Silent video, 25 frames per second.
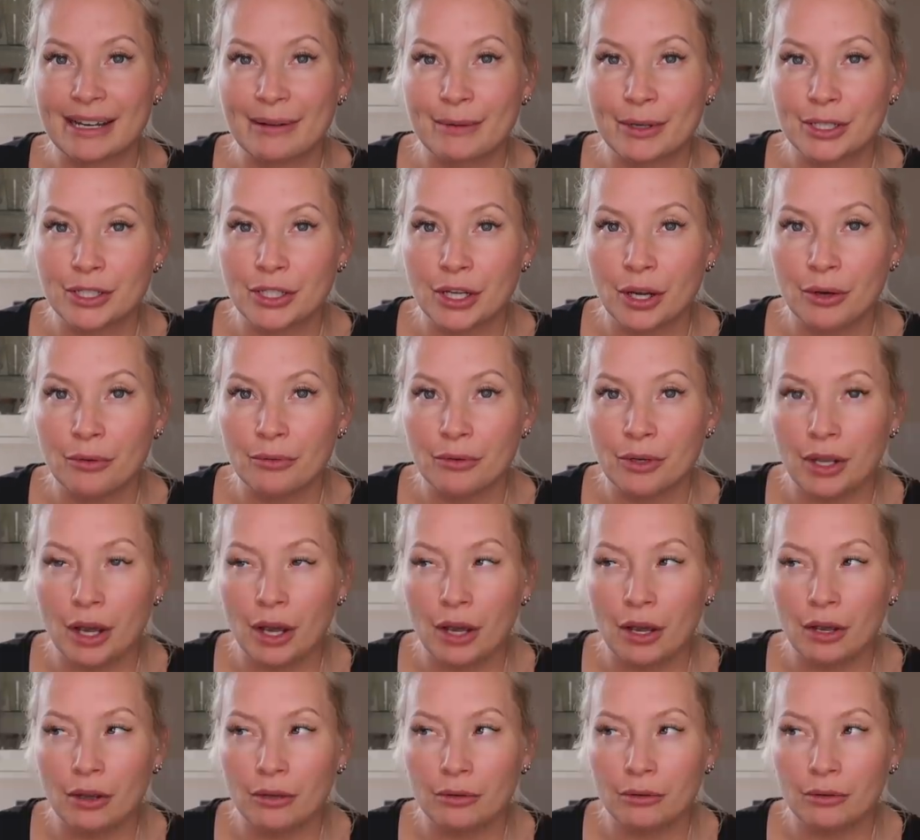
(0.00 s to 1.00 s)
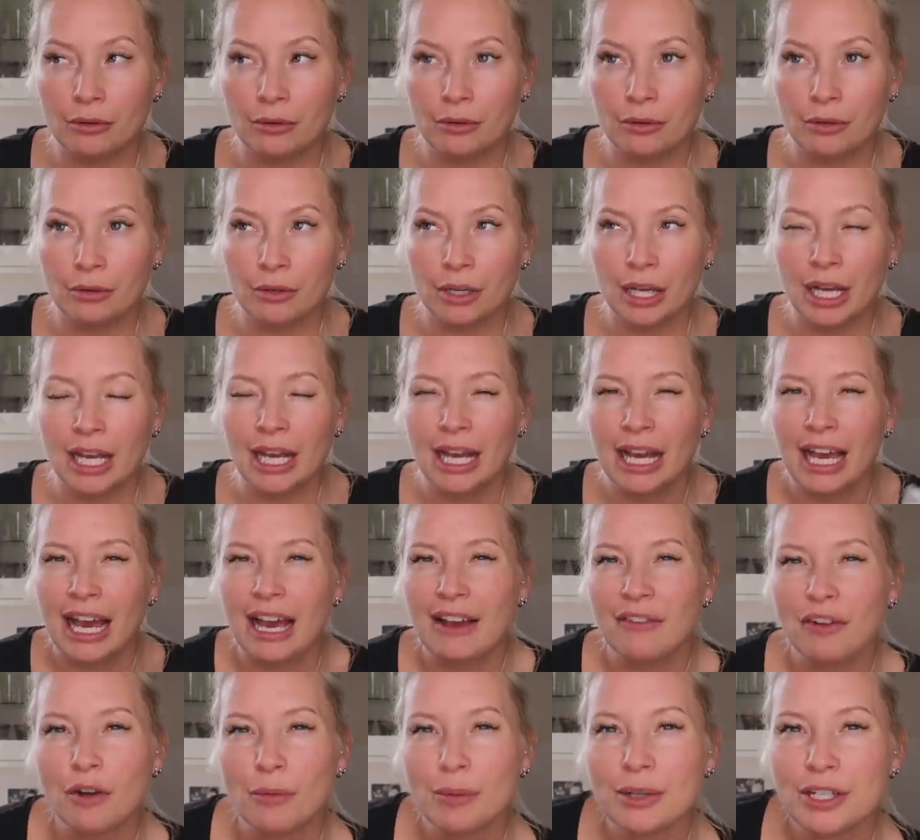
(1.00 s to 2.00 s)
Now I don't know,
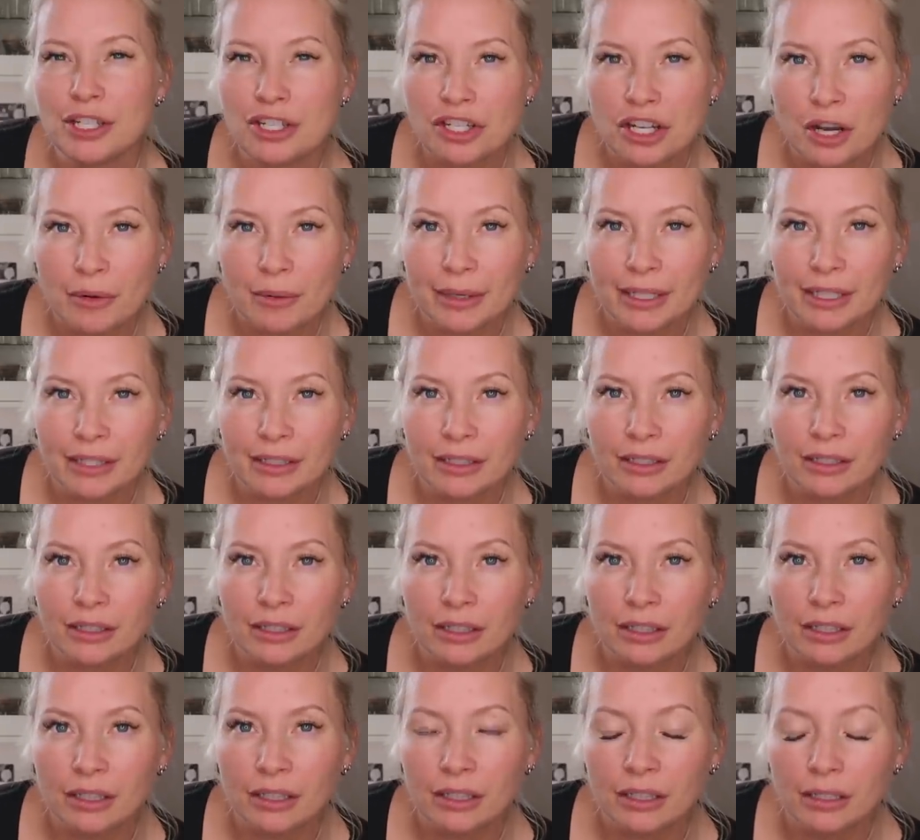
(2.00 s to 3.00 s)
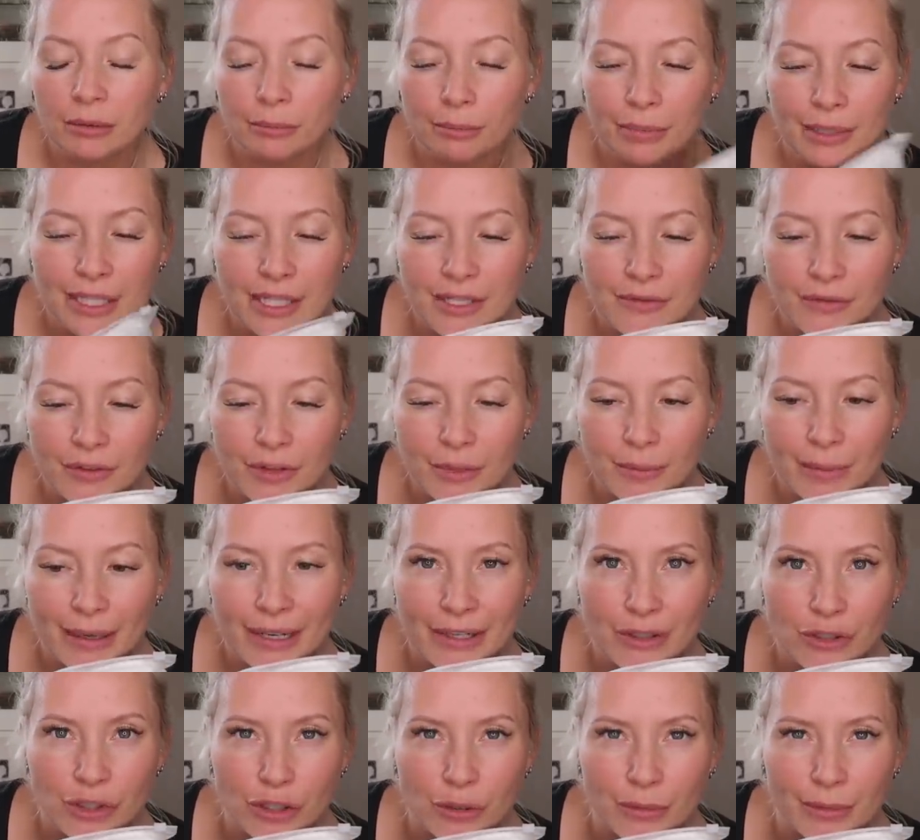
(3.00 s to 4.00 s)
have I been showing bits for the
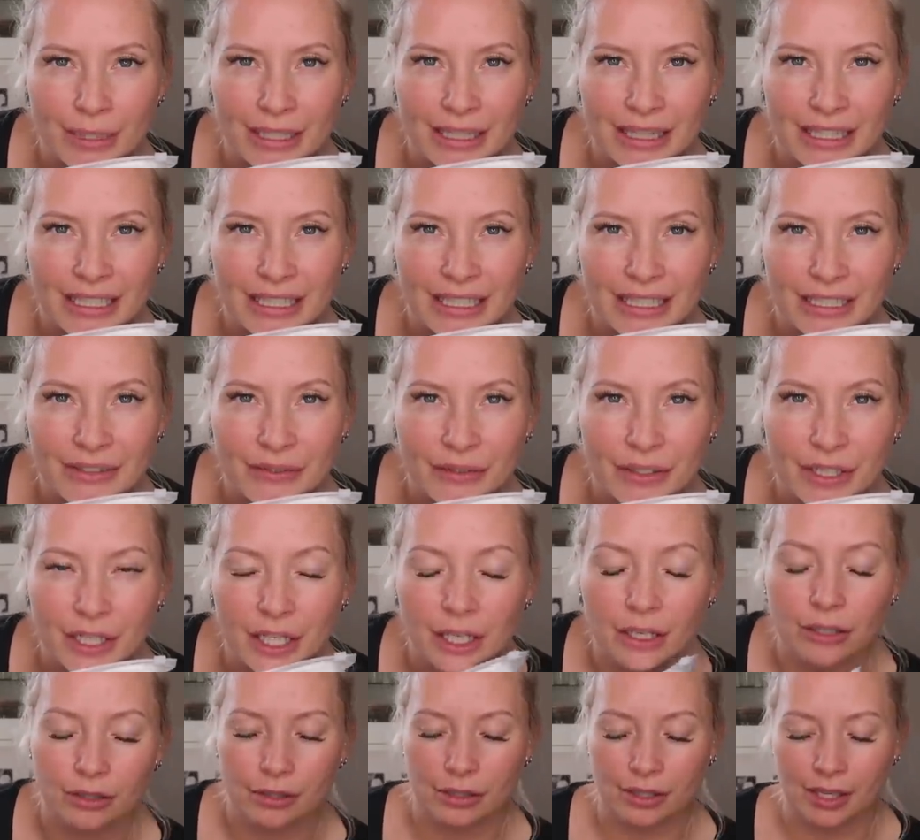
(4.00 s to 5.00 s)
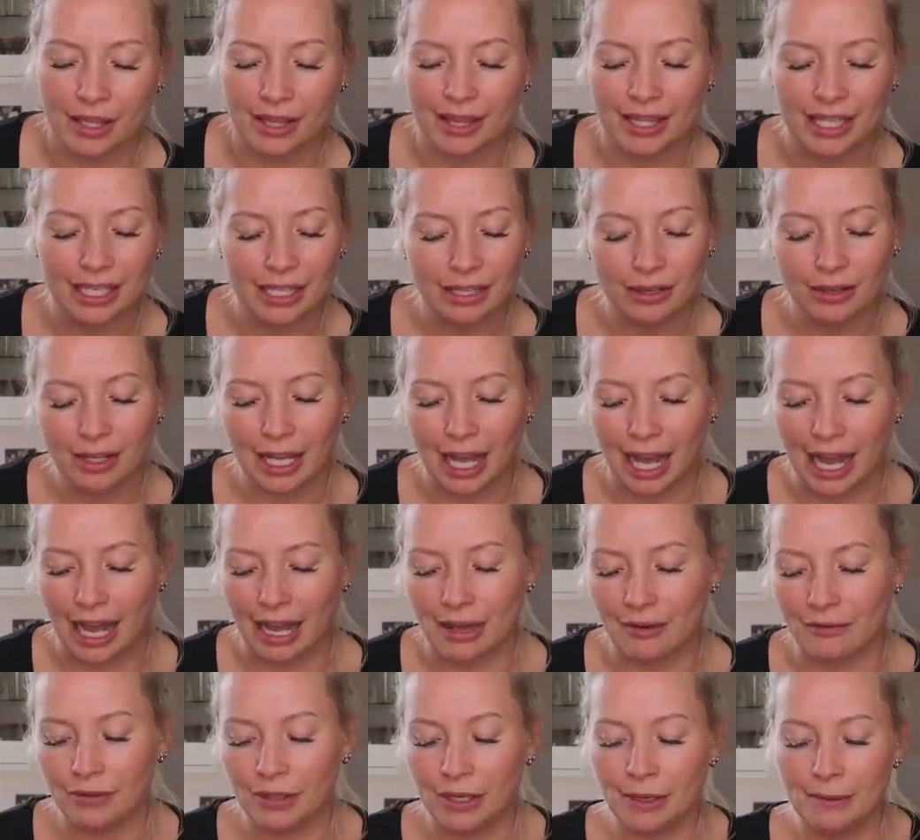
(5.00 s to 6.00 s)
bedroom in these videos? I think I
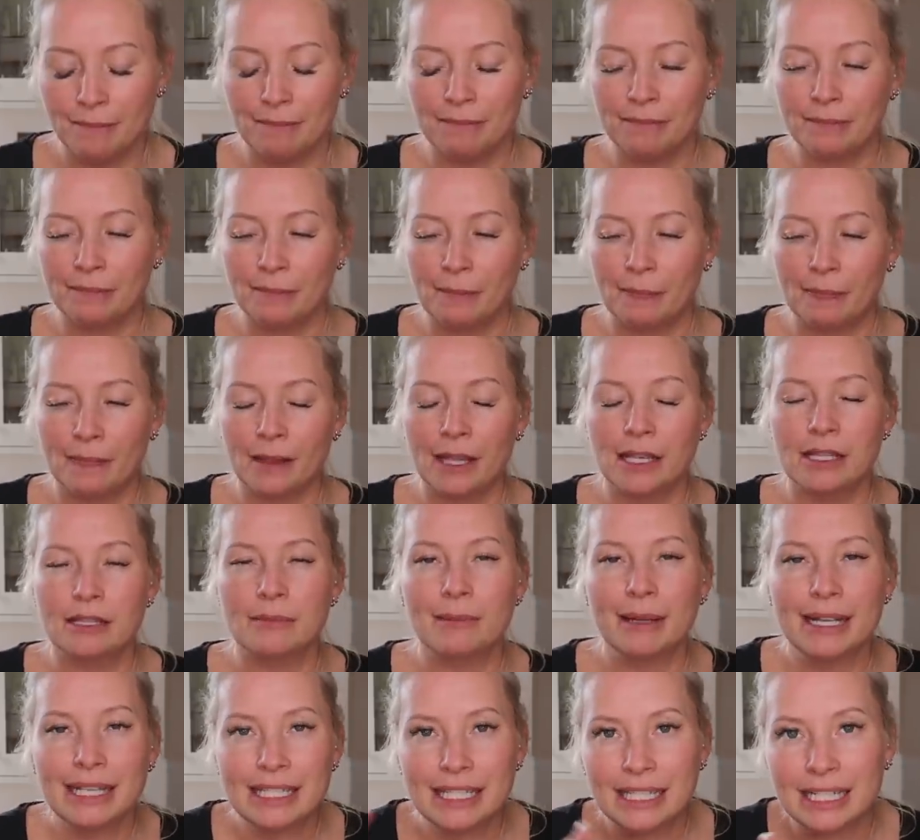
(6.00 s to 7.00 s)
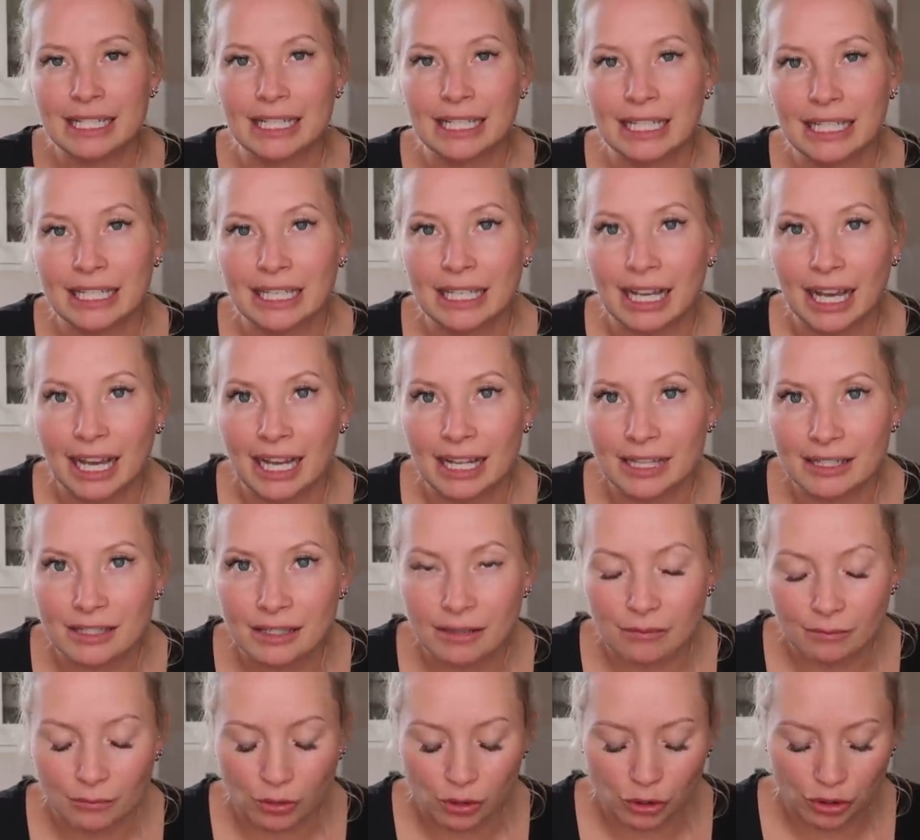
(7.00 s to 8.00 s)
have. So basically, I had
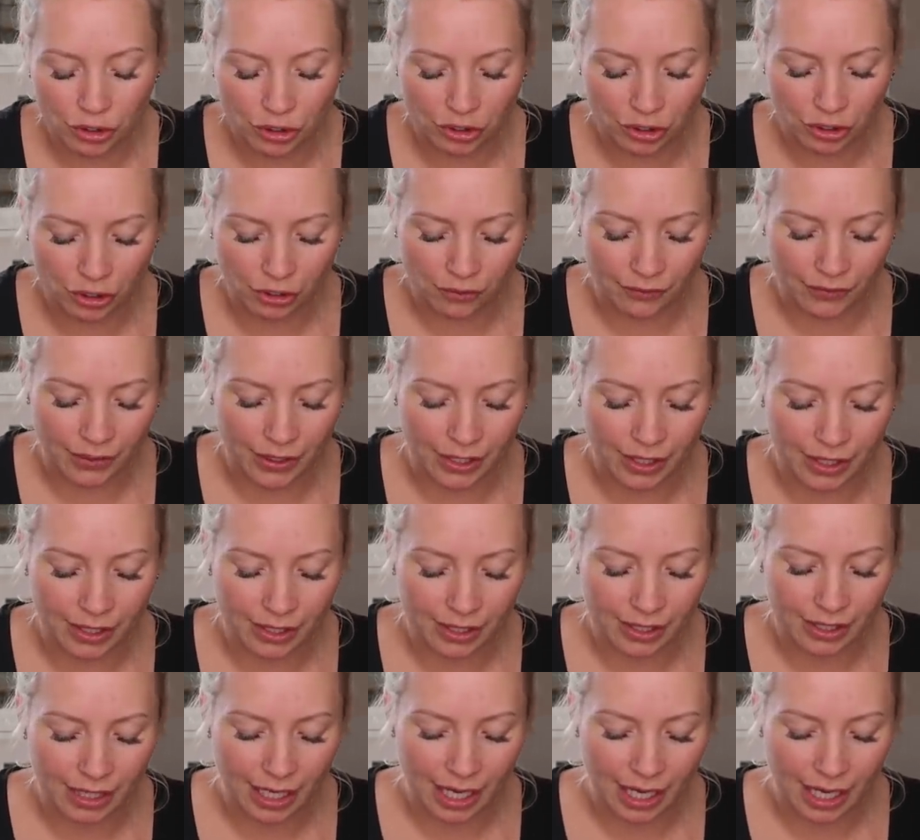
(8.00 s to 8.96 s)
some cushion covers,